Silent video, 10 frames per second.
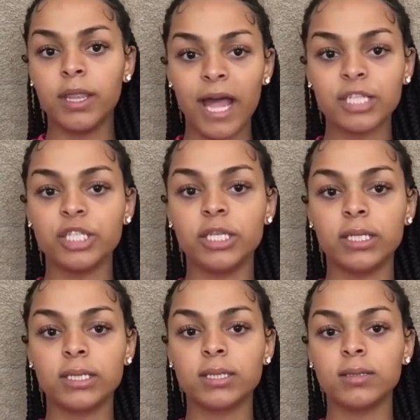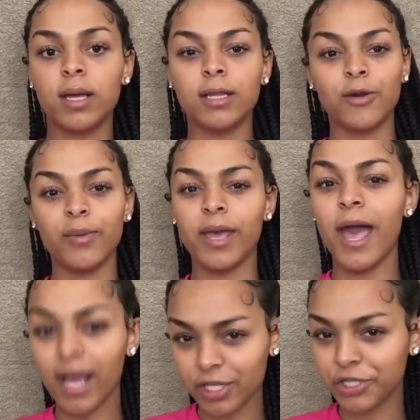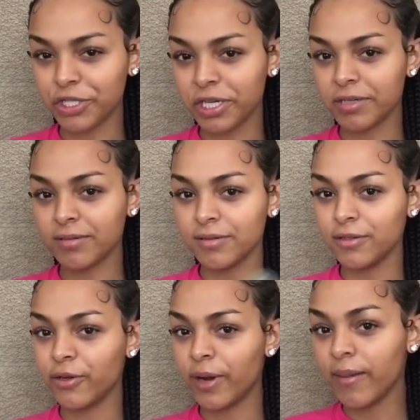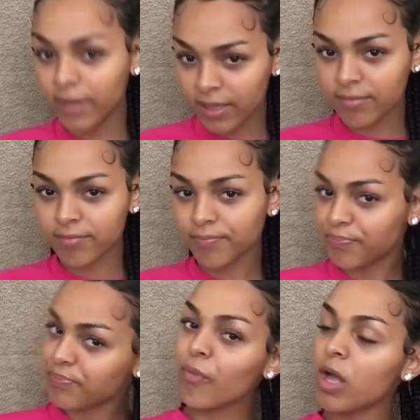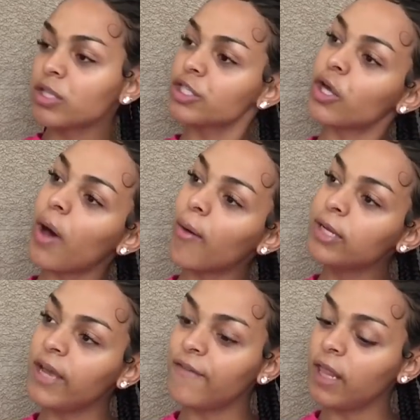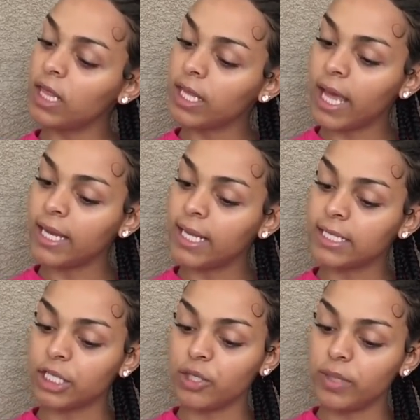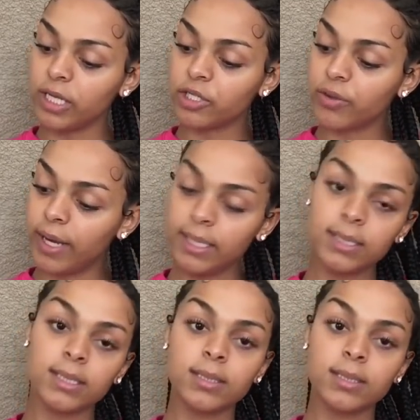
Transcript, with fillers: That's just a little bit extra. You know what I mean? So I would definitely look at it as a unique trait.